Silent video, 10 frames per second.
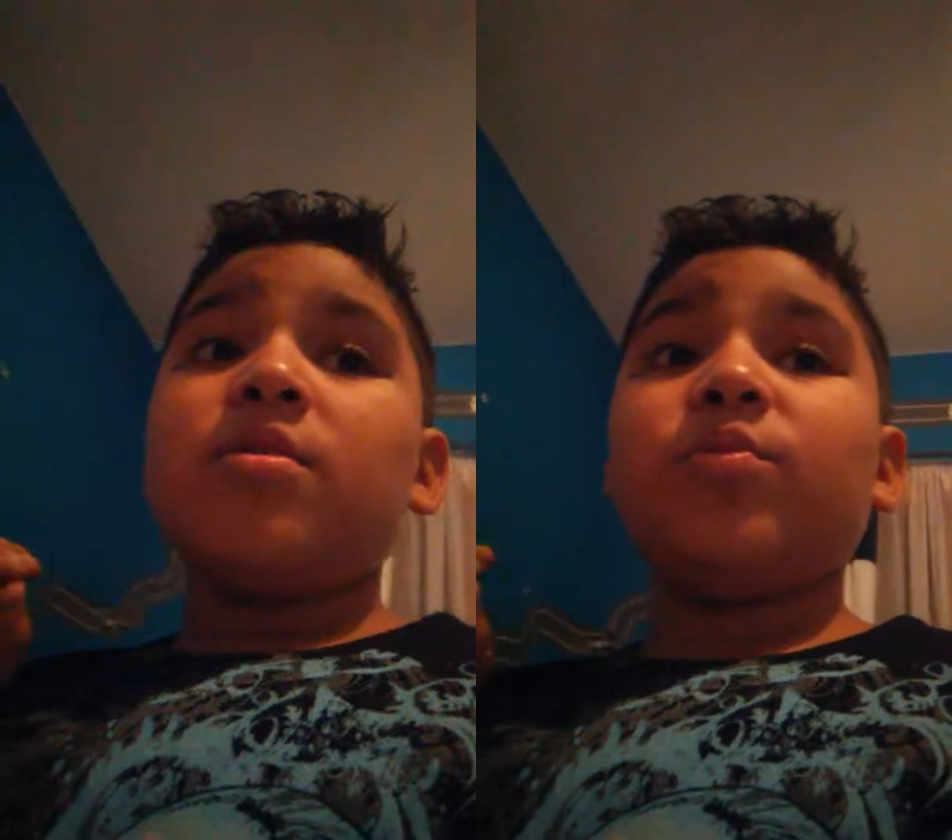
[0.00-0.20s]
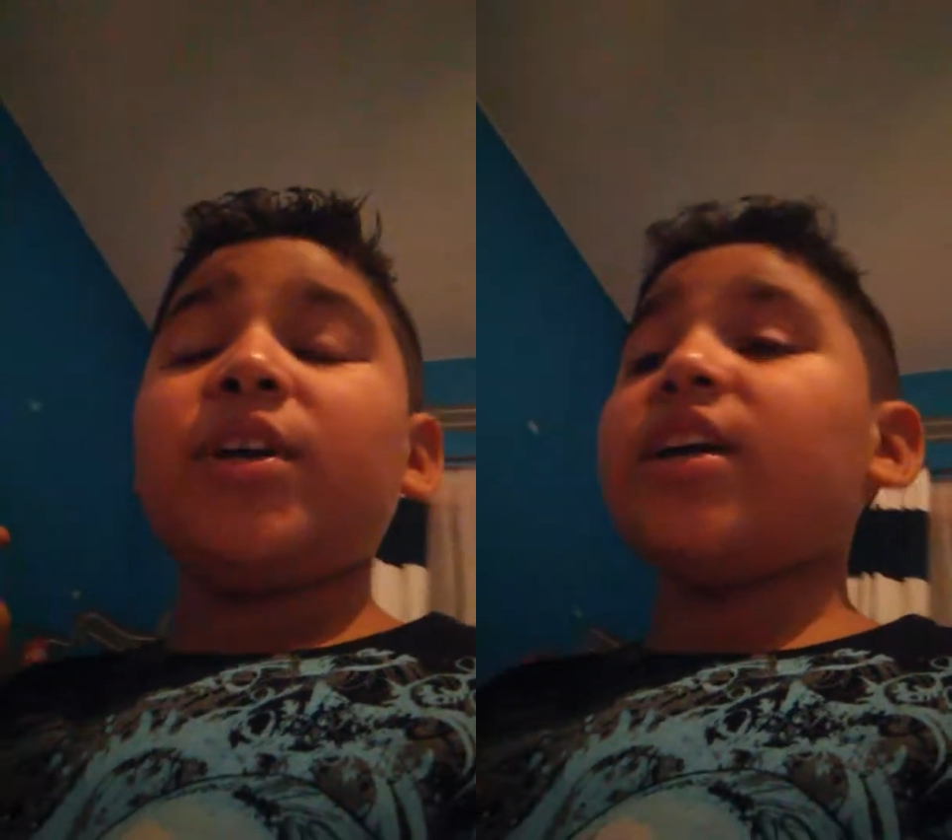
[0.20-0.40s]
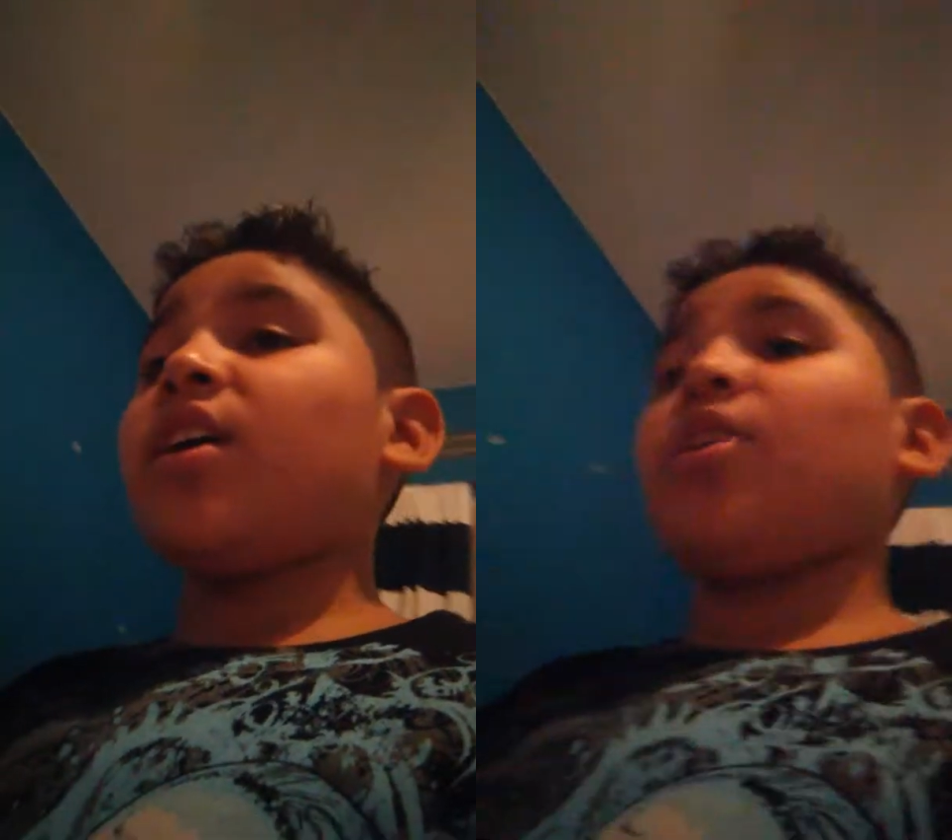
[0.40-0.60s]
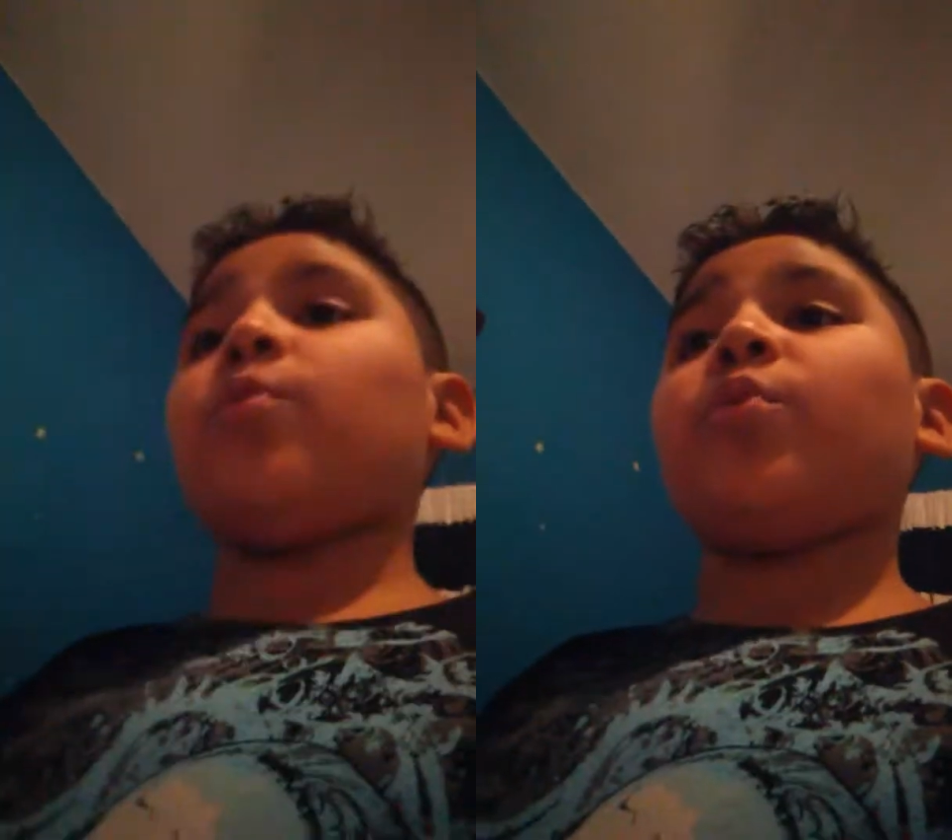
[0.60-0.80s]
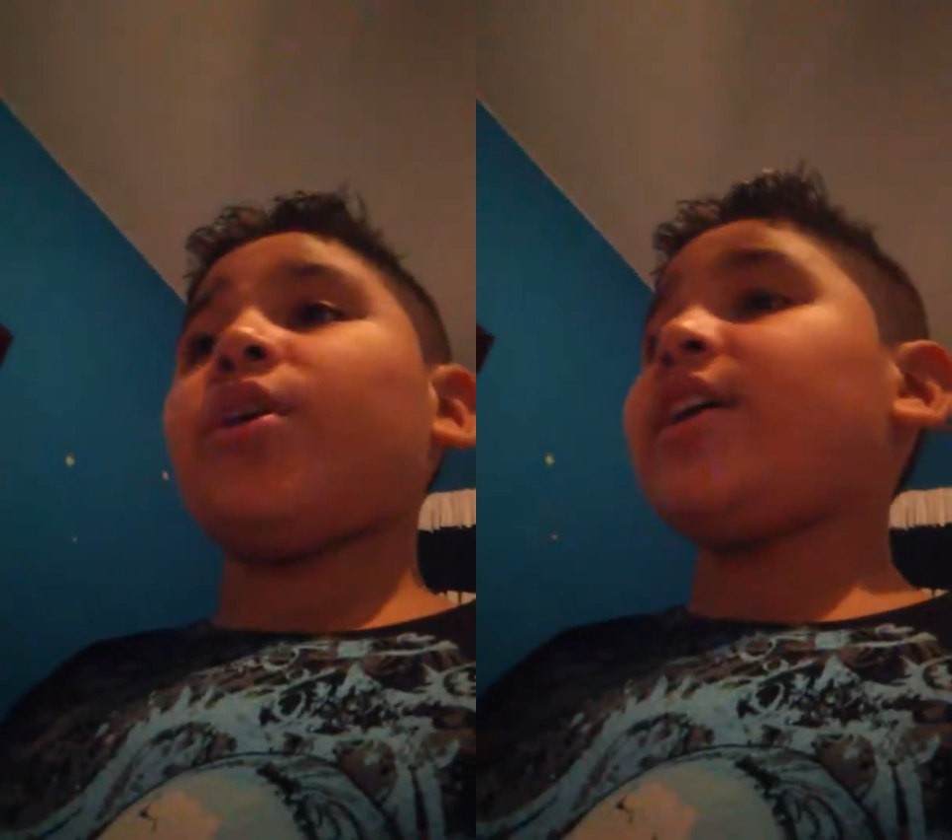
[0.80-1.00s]
We
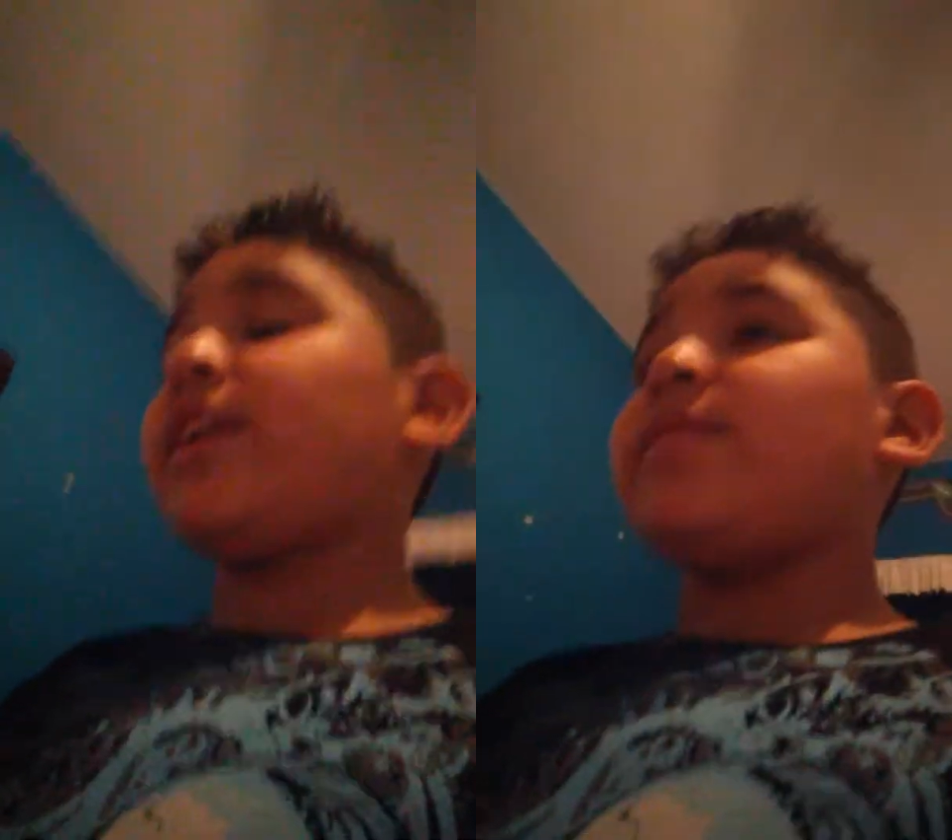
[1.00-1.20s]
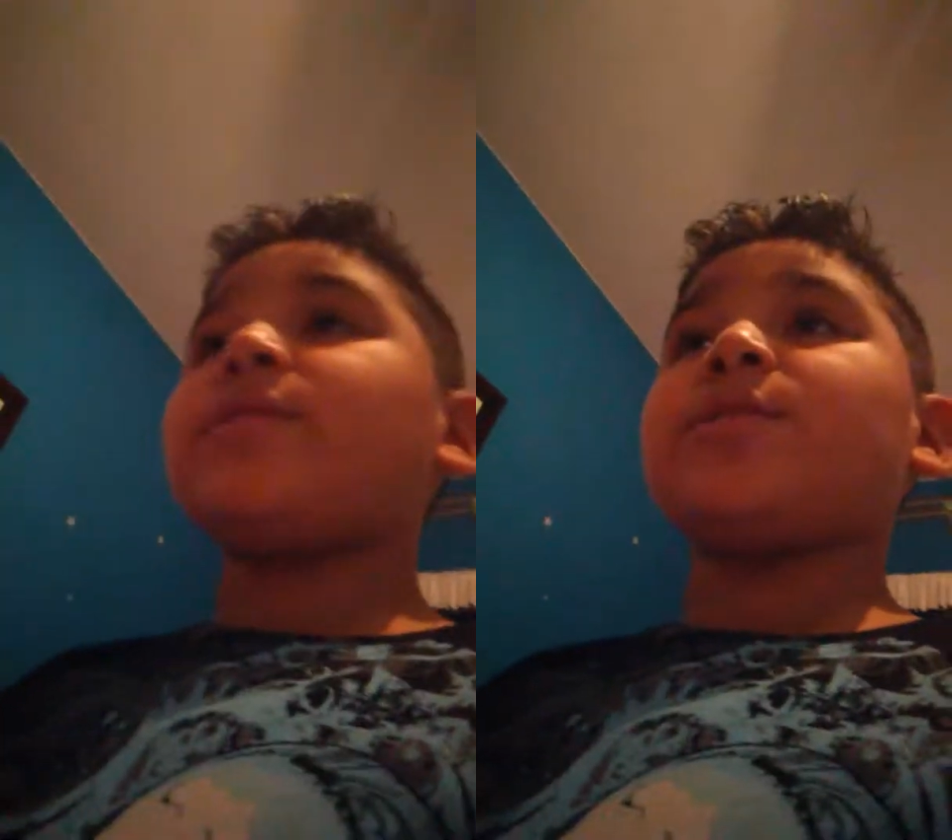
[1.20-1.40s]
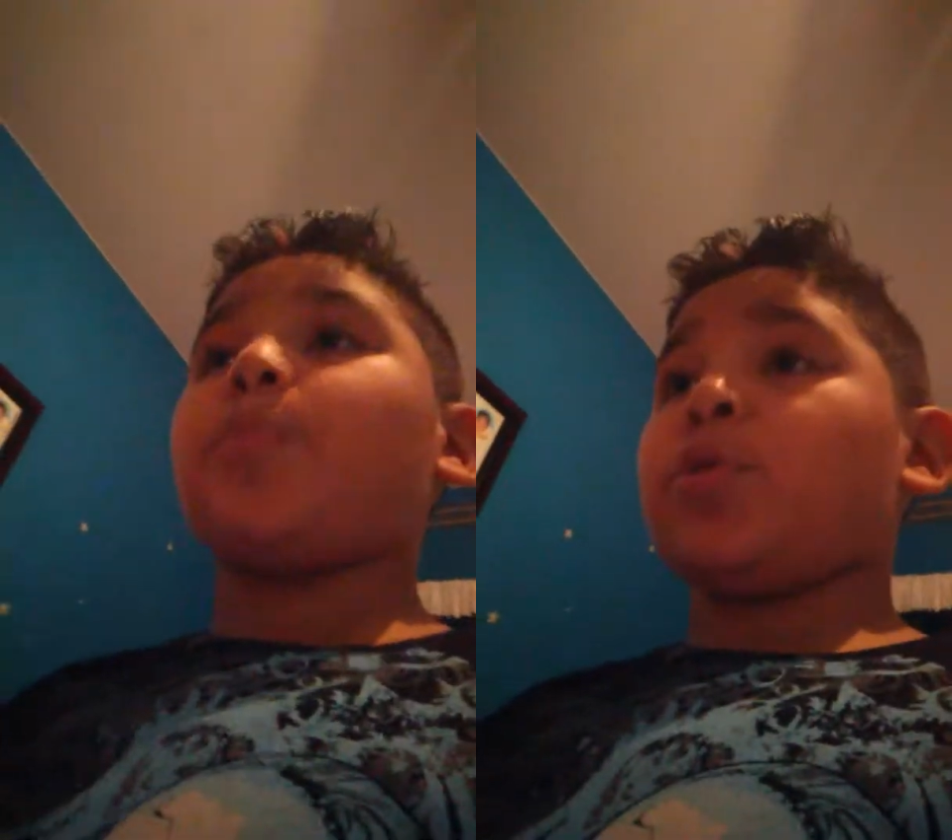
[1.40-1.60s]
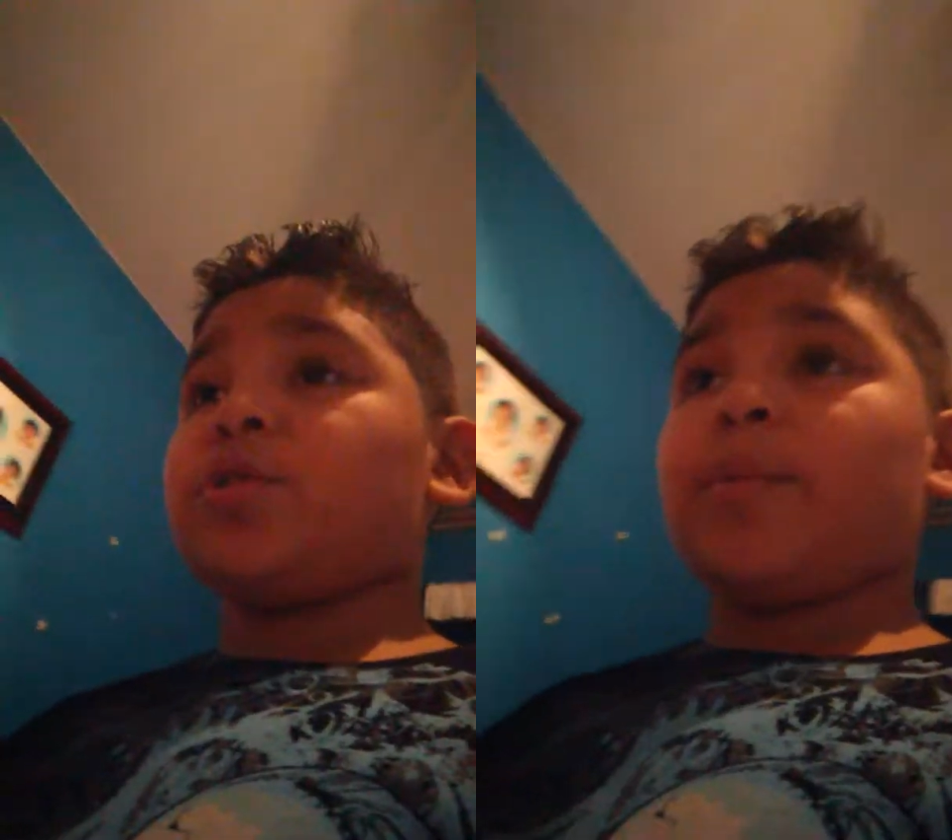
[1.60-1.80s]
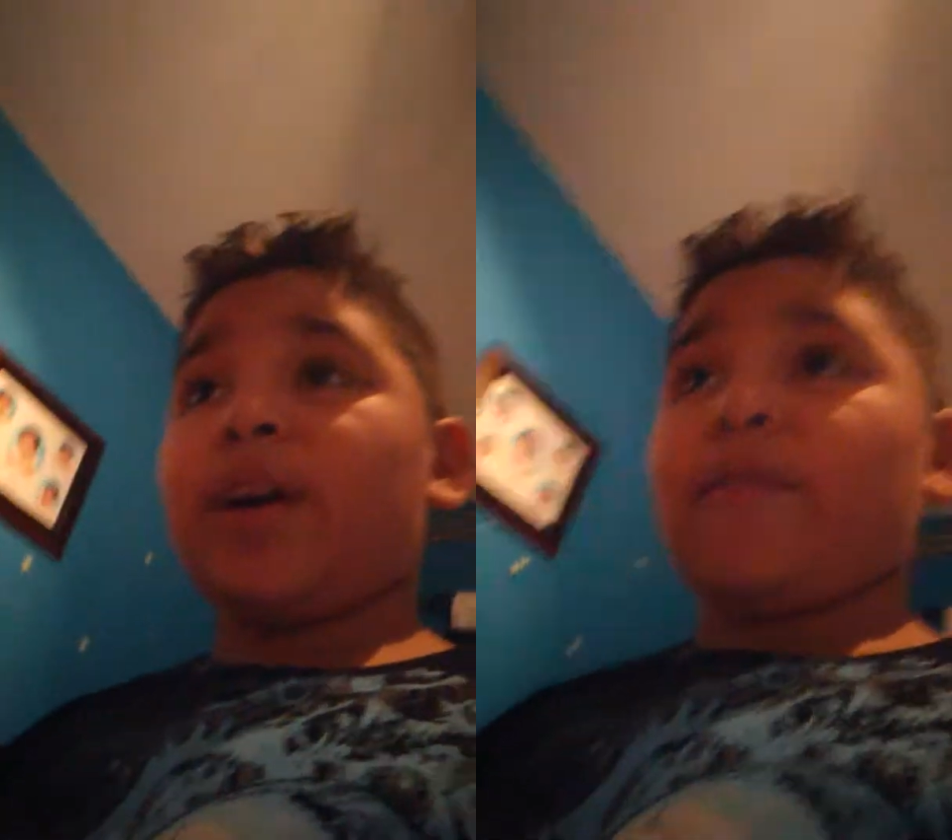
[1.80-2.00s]
weren't even supposed
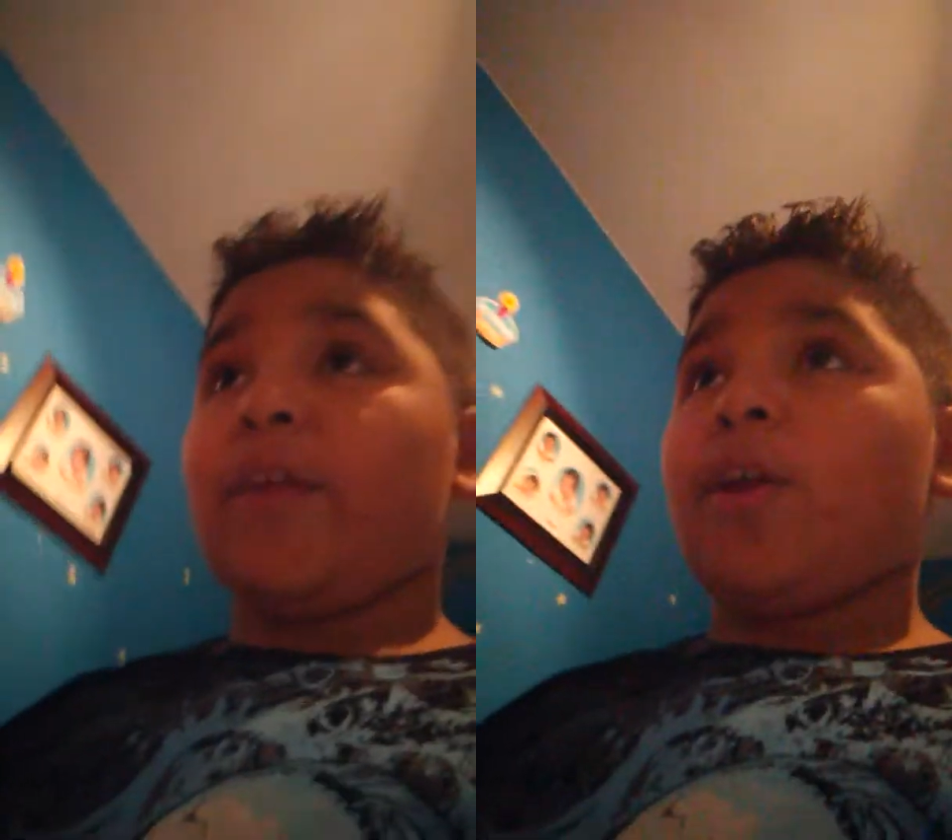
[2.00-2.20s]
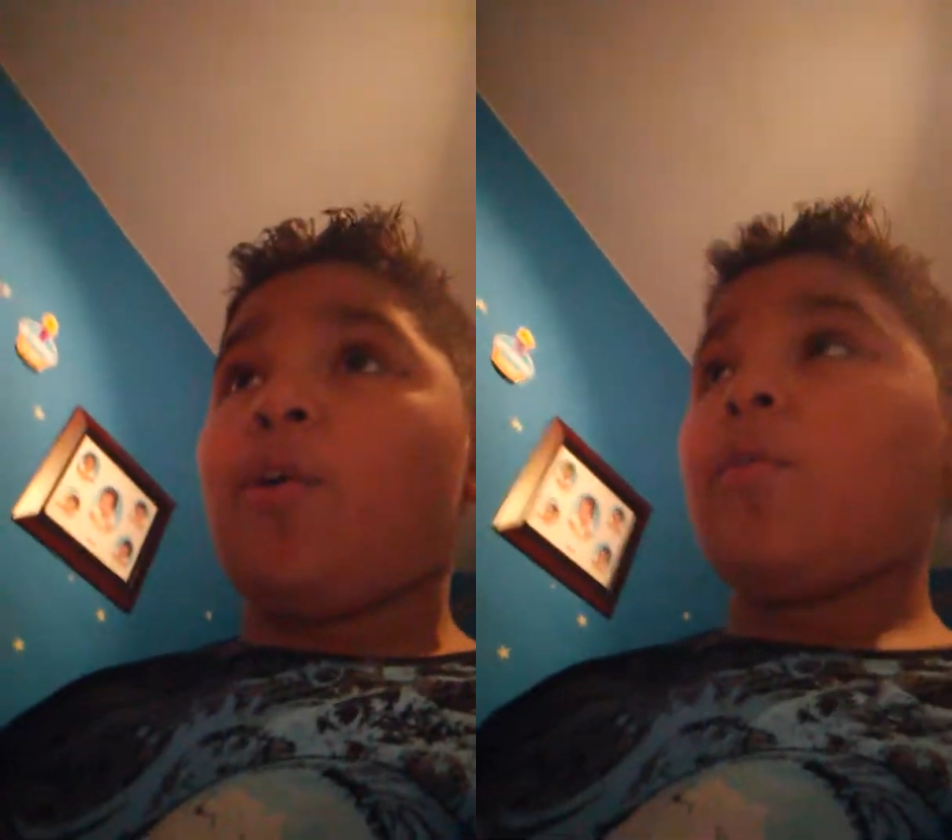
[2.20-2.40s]
to make a video.